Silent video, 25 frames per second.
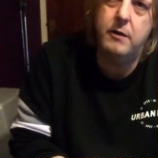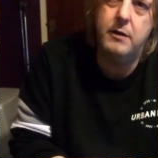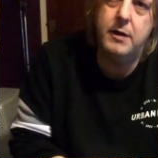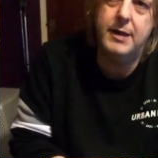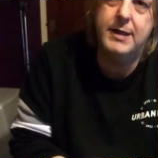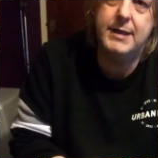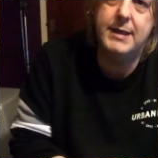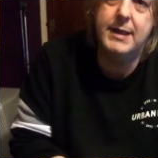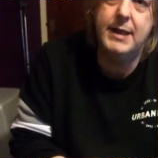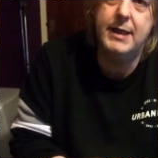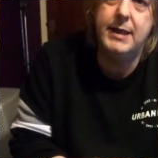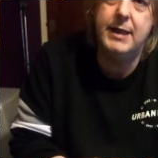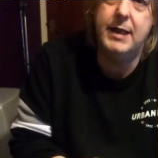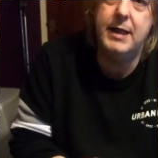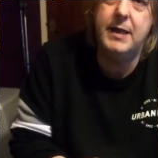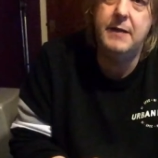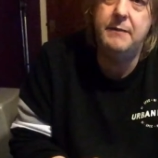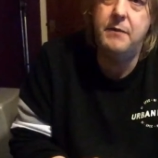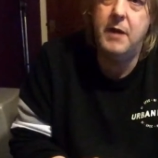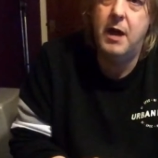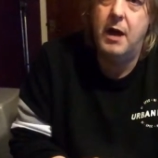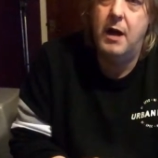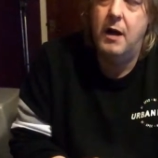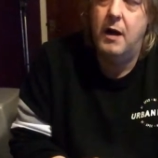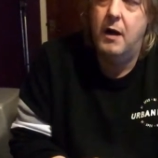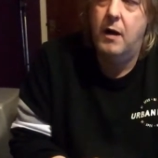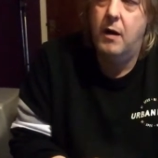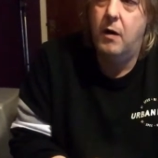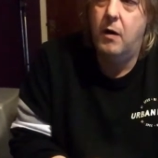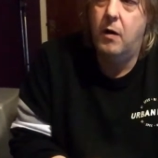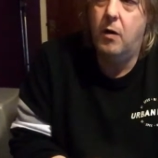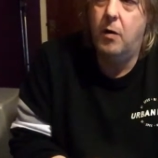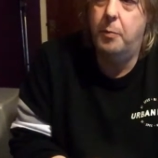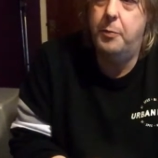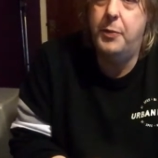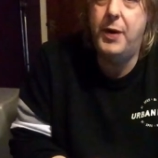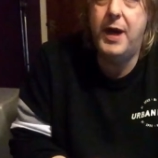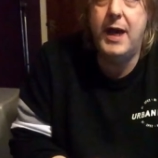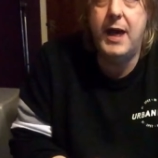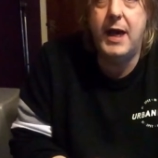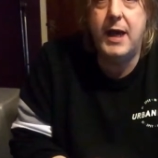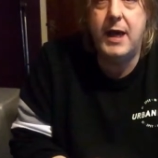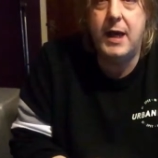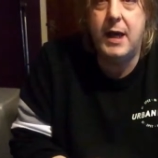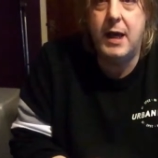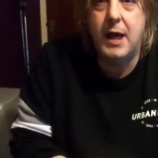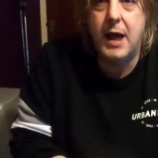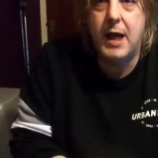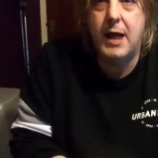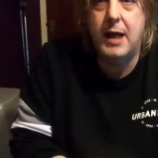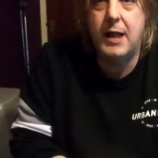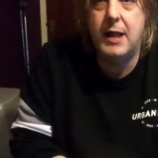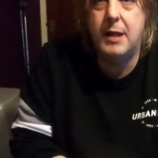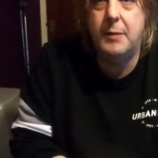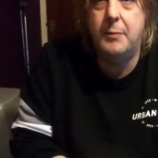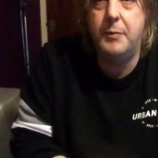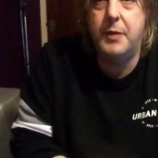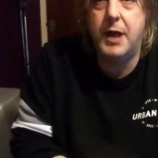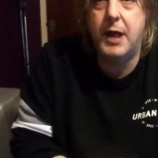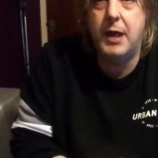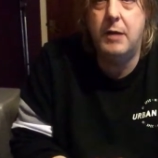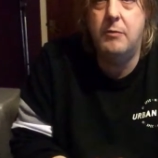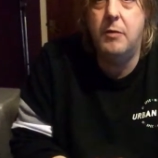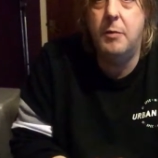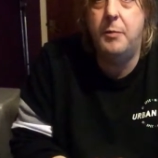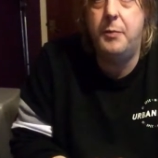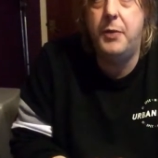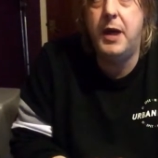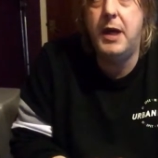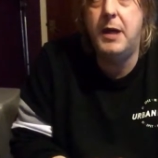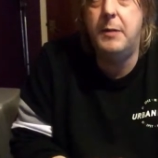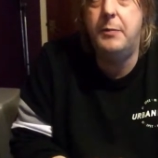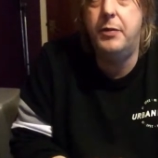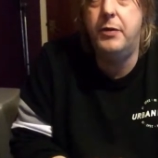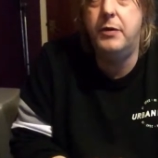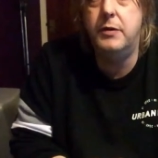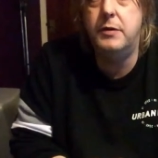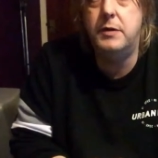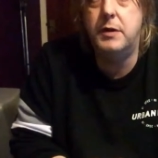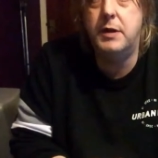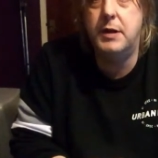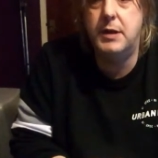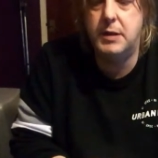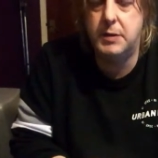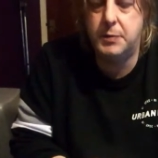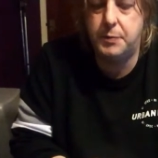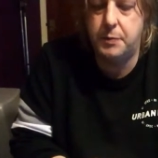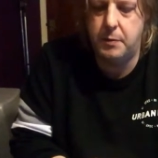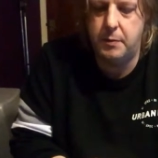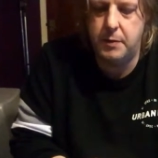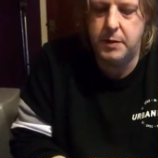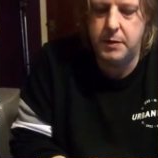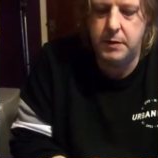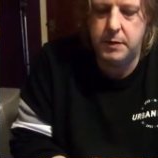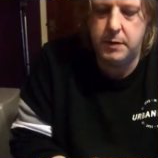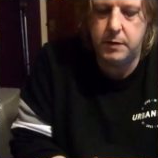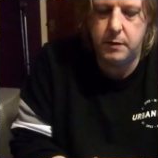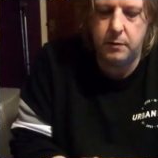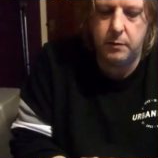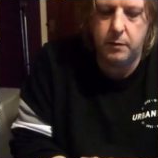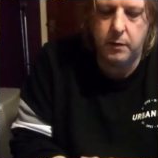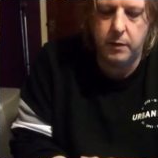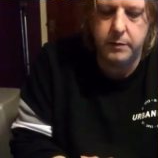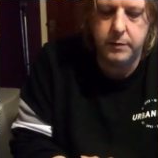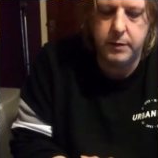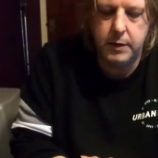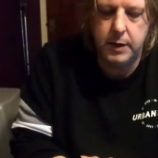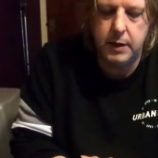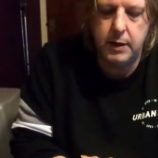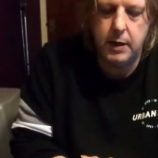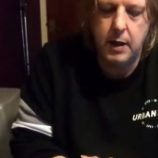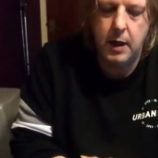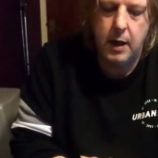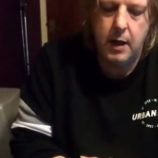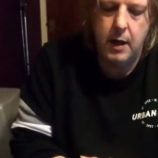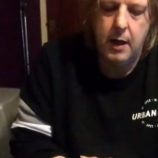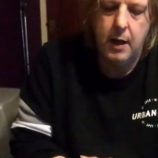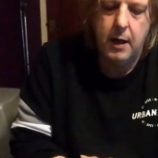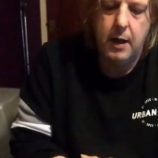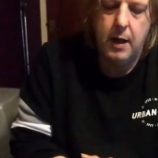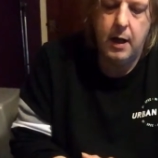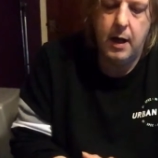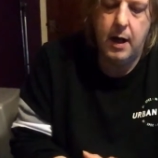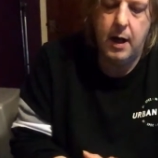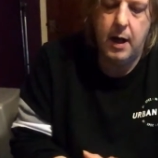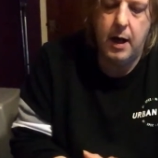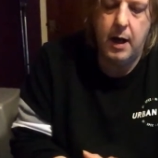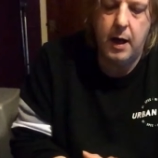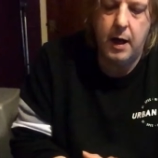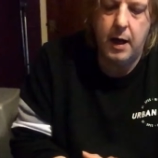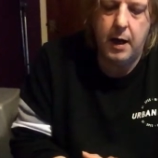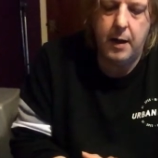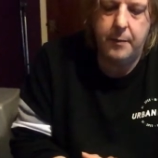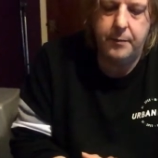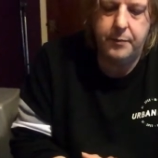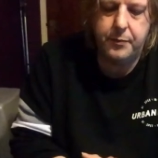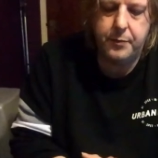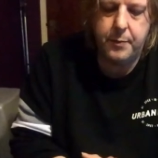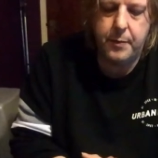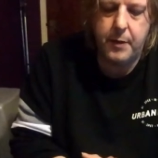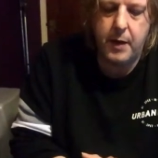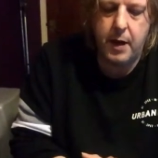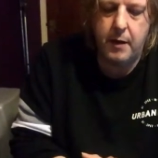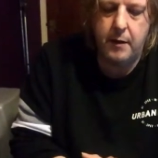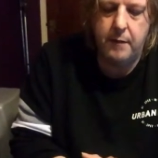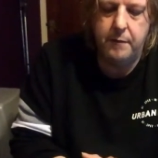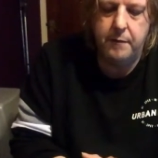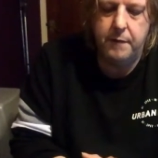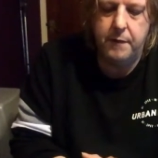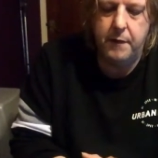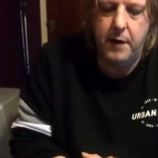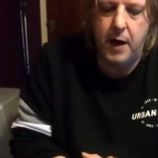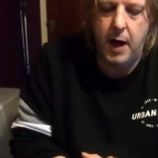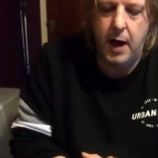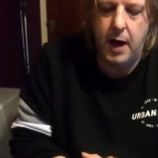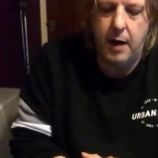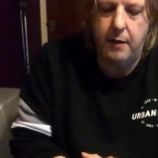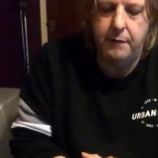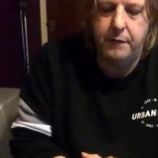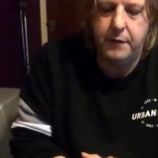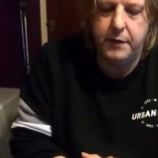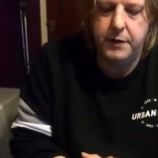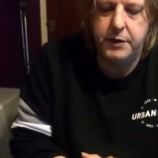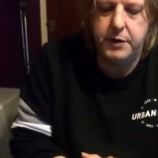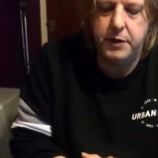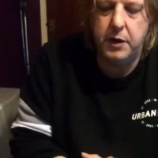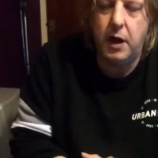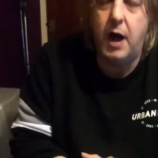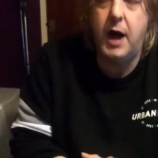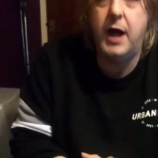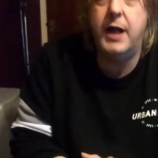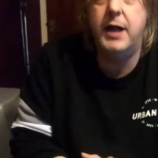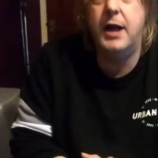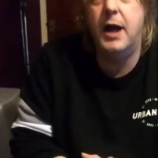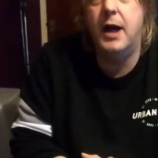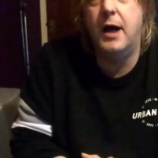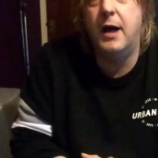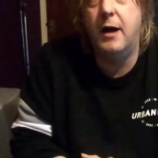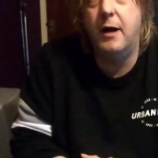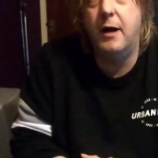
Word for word: Nutini or P, anything beginning with P. Pucci, that's probably you still watching. Uh, v uh, vagina,